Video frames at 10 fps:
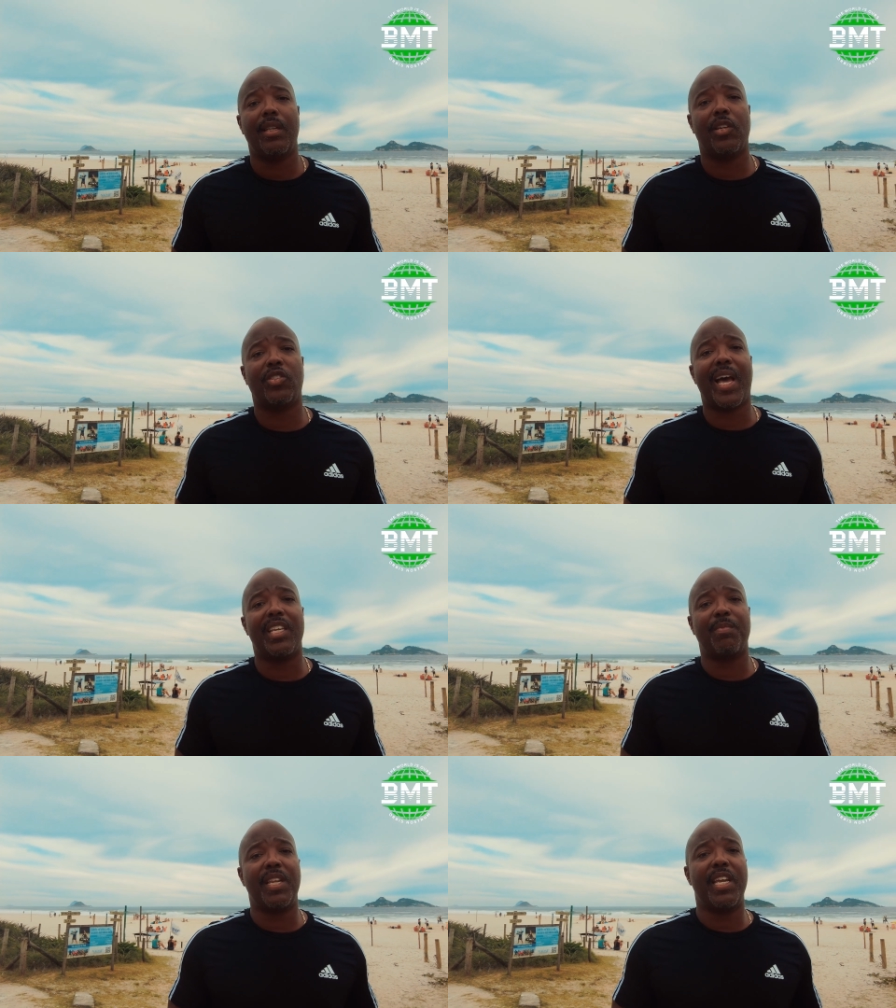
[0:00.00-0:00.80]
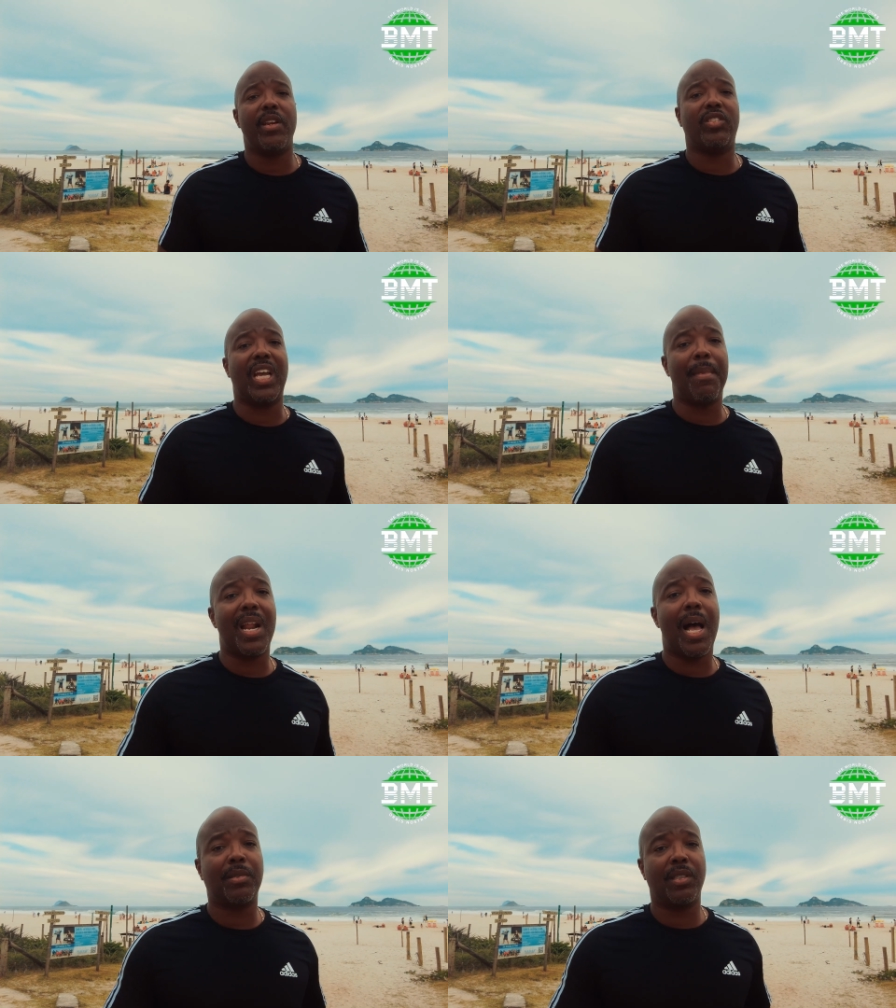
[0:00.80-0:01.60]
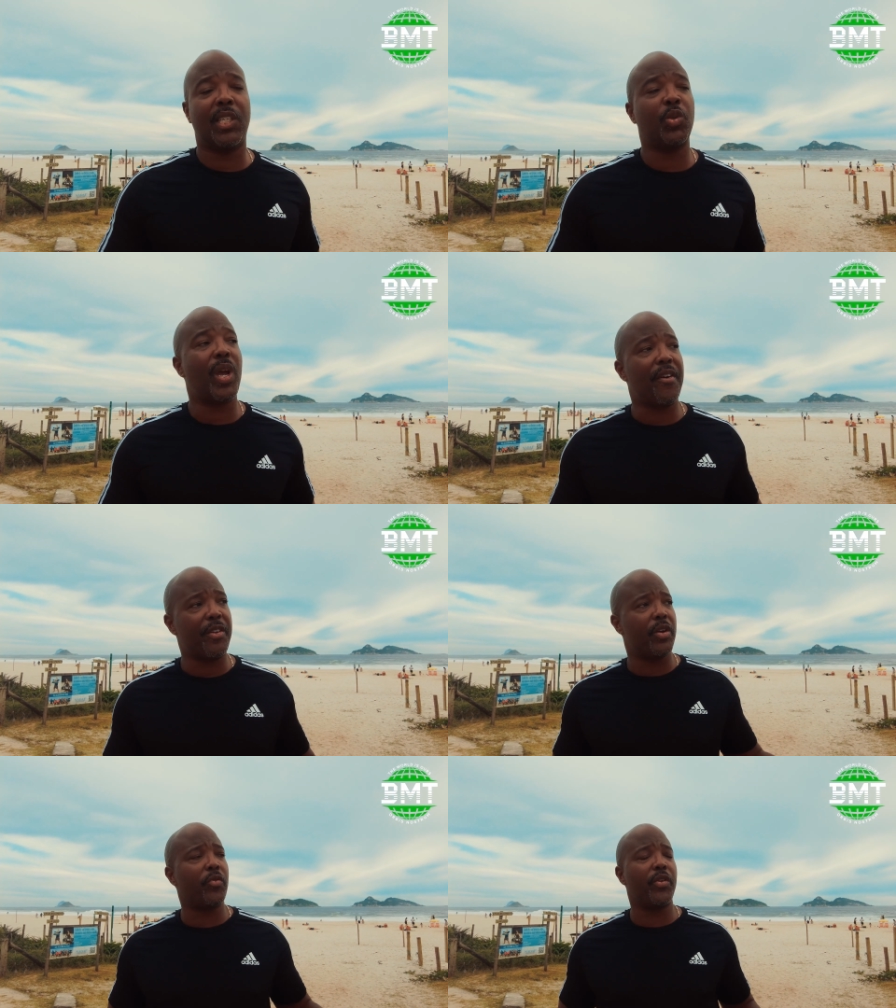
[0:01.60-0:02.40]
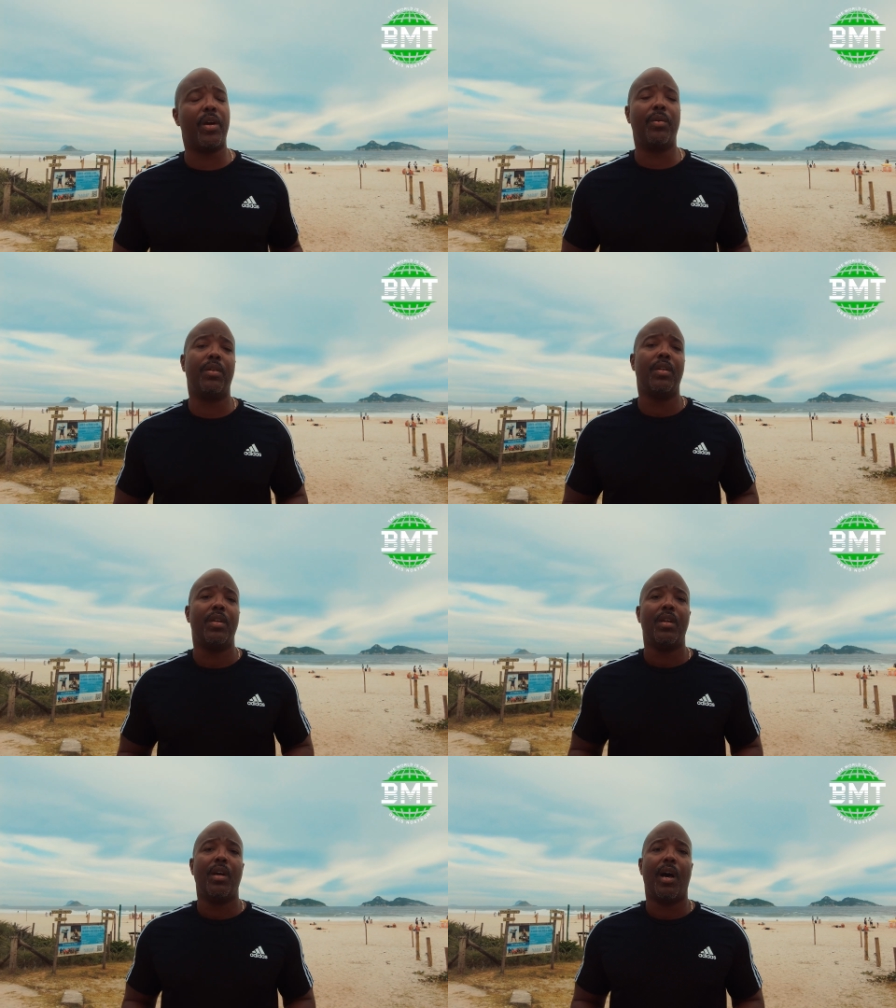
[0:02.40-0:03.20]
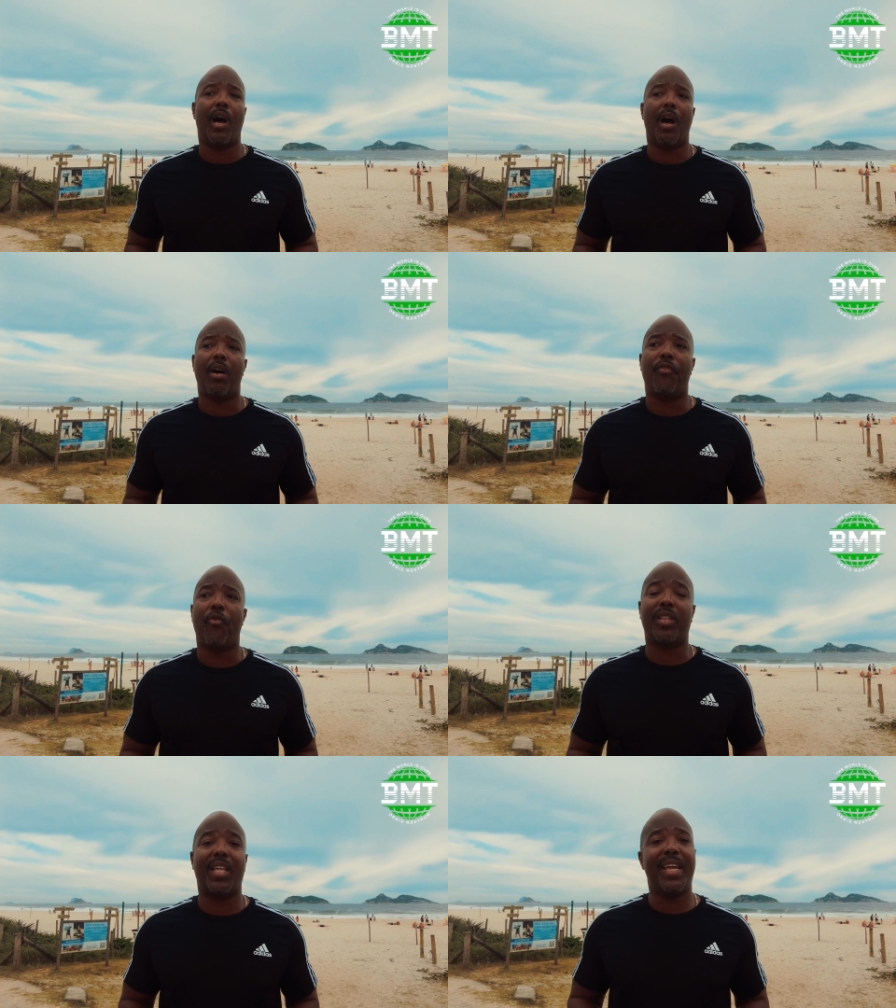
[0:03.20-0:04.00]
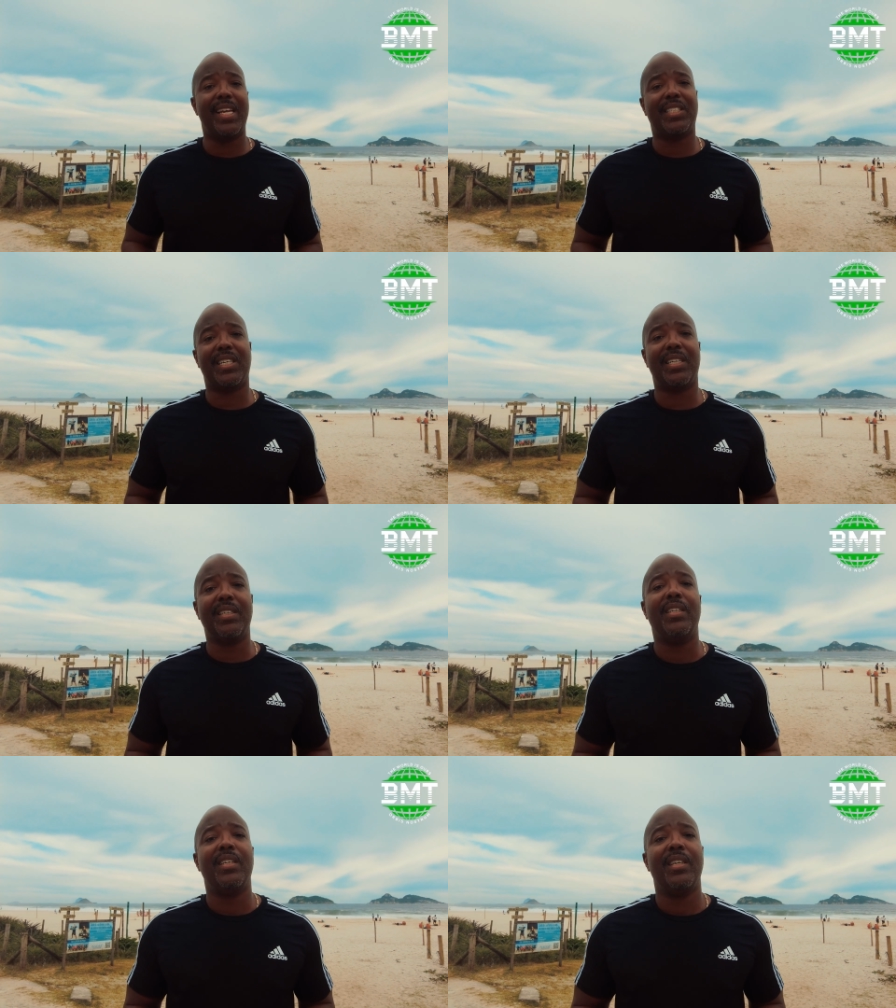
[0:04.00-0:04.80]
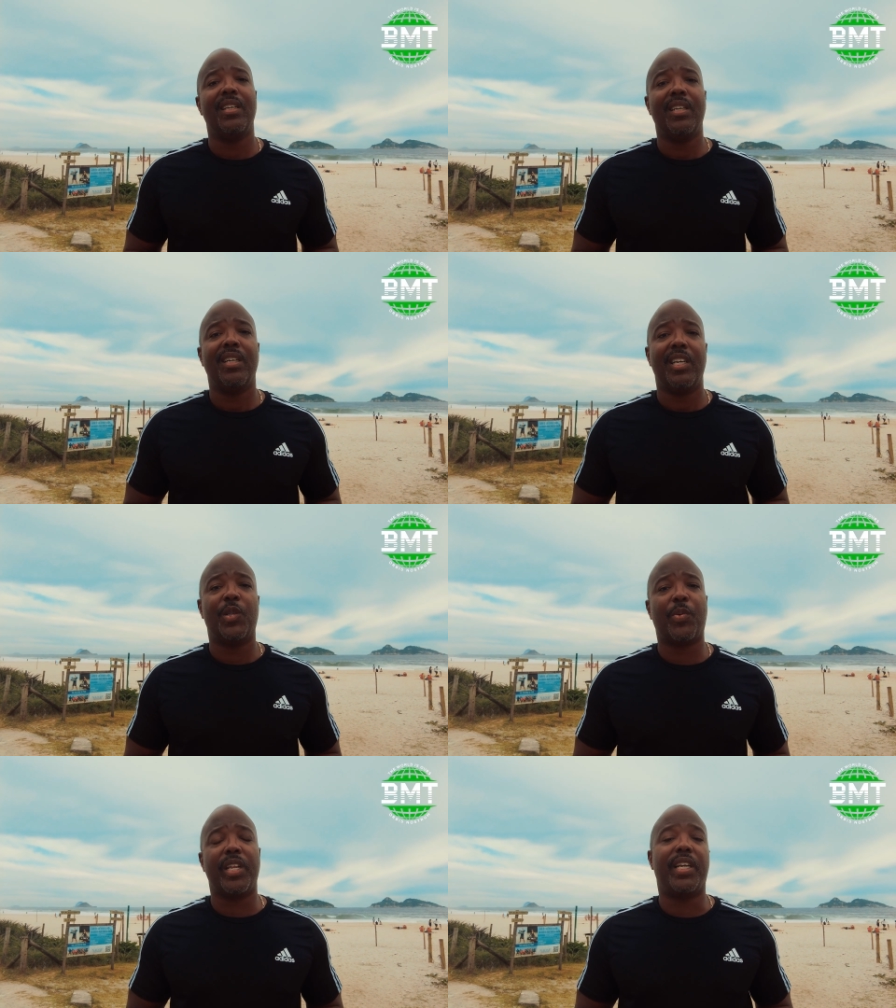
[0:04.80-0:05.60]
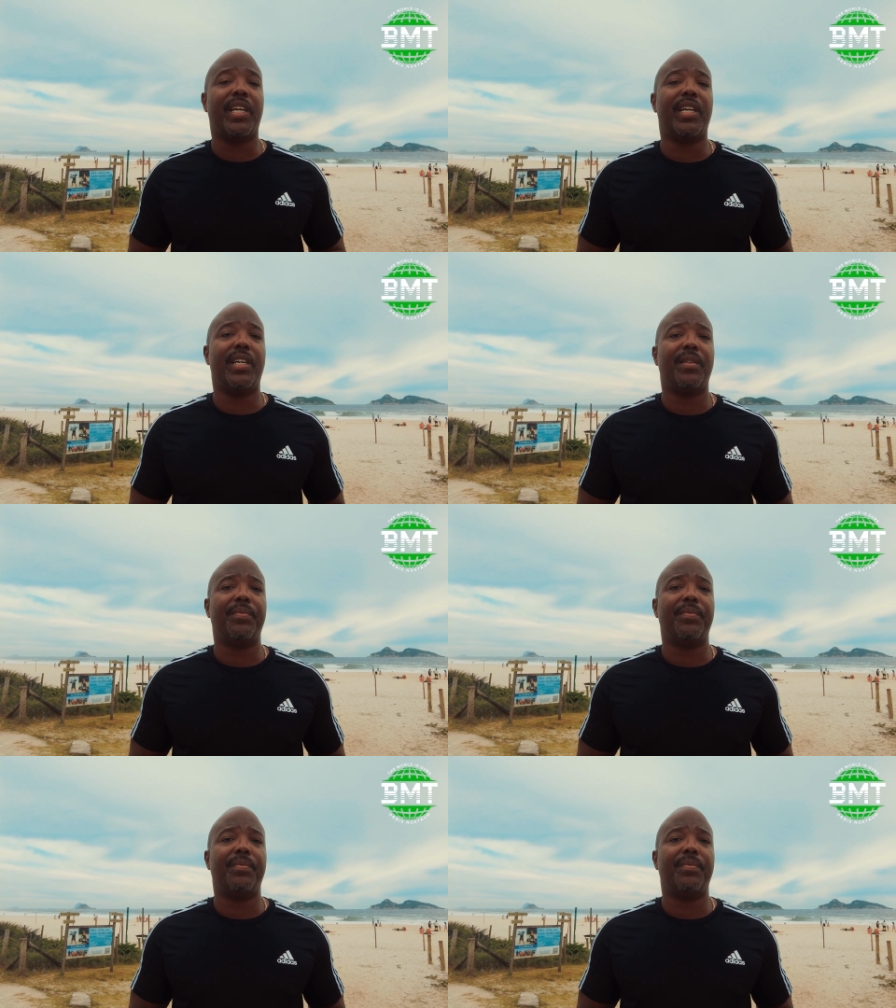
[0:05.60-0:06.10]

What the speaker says: There's not as many entertainment options as you have here in Rio. Fortaleza is pretty good.